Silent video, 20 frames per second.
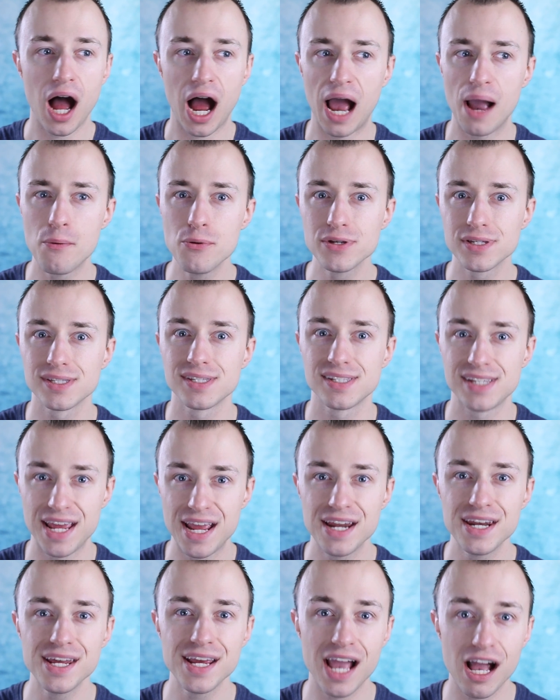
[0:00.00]
I was
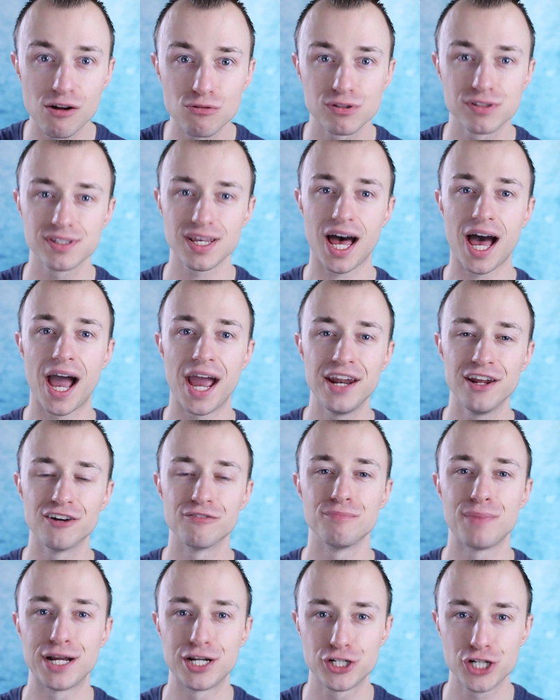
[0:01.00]
standing outside
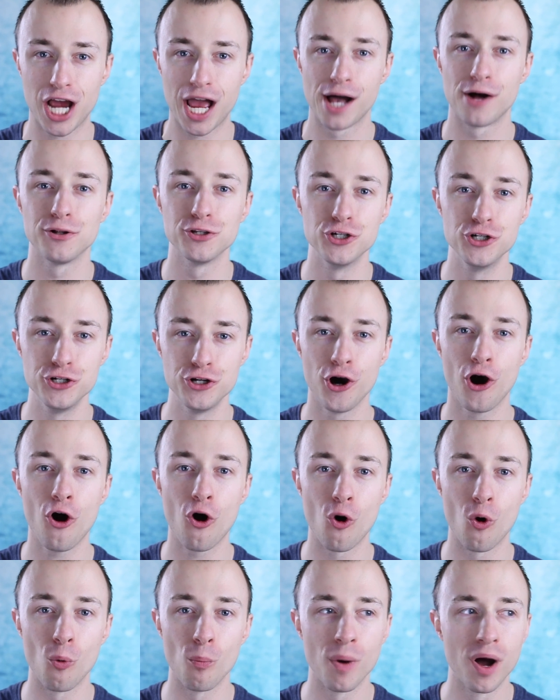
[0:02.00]
of my childhood
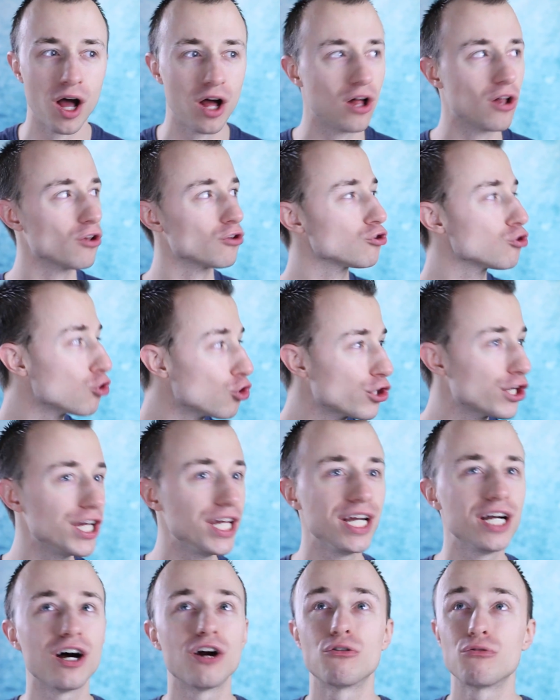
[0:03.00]
home
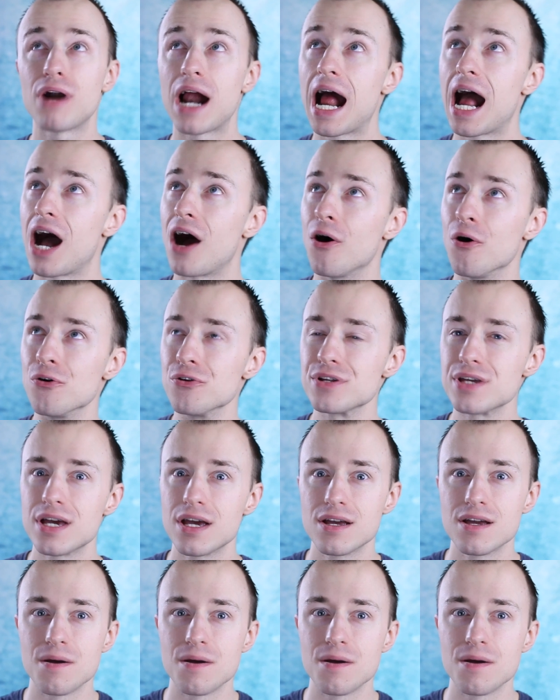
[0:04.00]
looking around